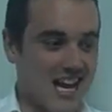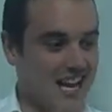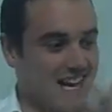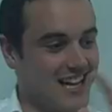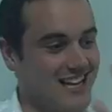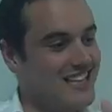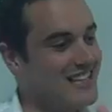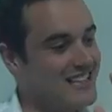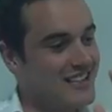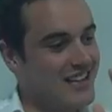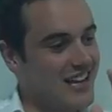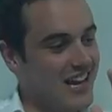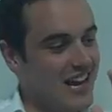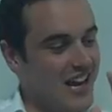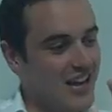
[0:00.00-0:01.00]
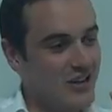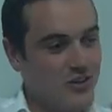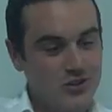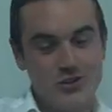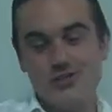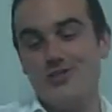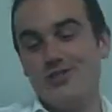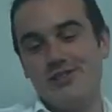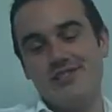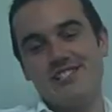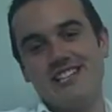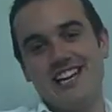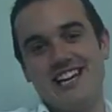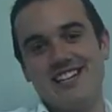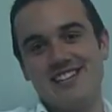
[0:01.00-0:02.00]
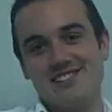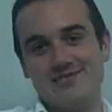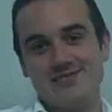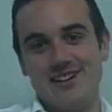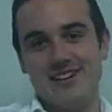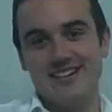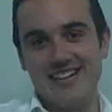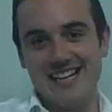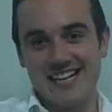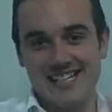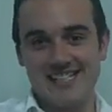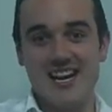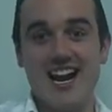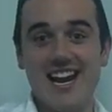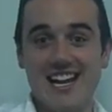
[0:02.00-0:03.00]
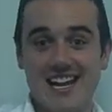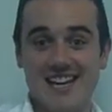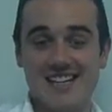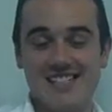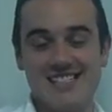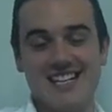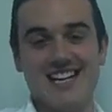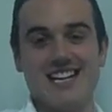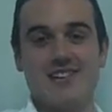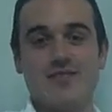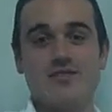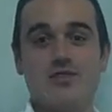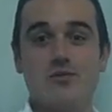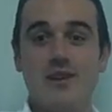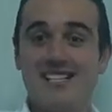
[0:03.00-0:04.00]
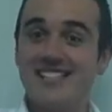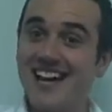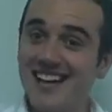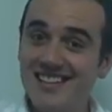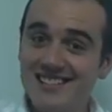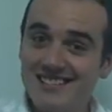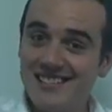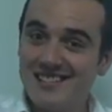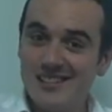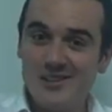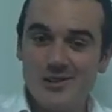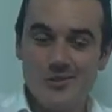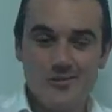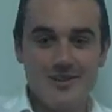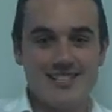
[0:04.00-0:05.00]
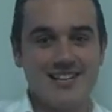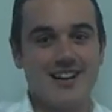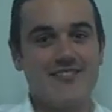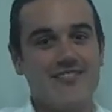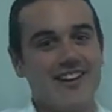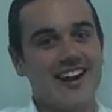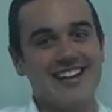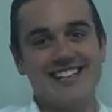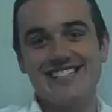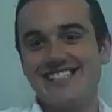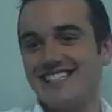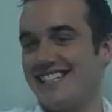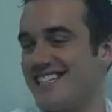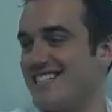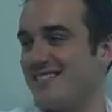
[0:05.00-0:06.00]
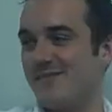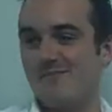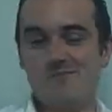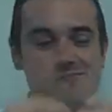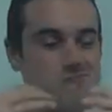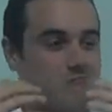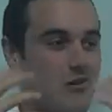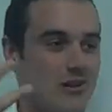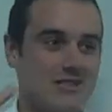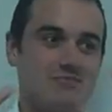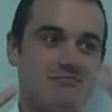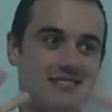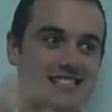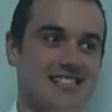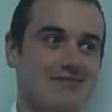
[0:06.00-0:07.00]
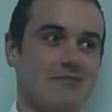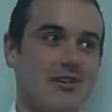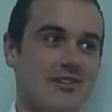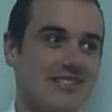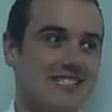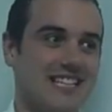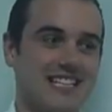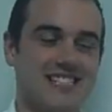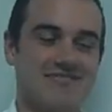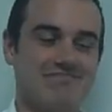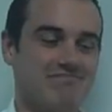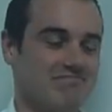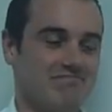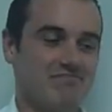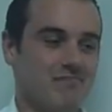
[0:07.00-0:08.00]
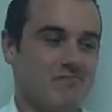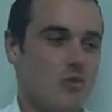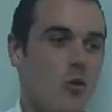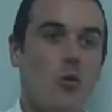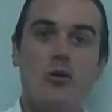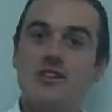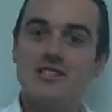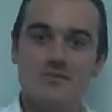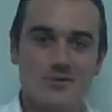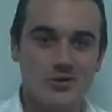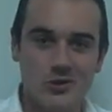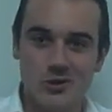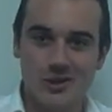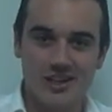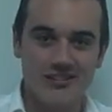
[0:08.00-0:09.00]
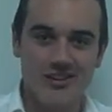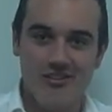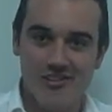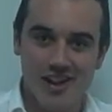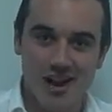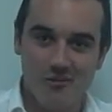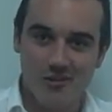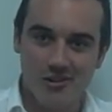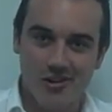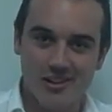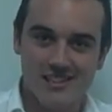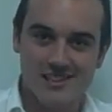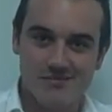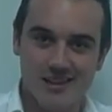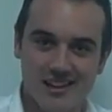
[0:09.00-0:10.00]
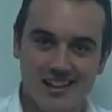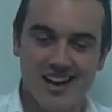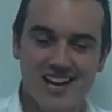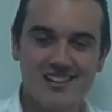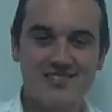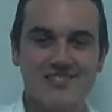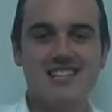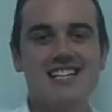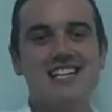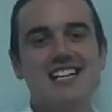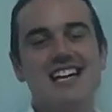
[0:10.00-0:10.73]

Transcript: A huge and very exciting understanding of Twitter, which I find is possibly the most awesome tool I've ever come across in my life.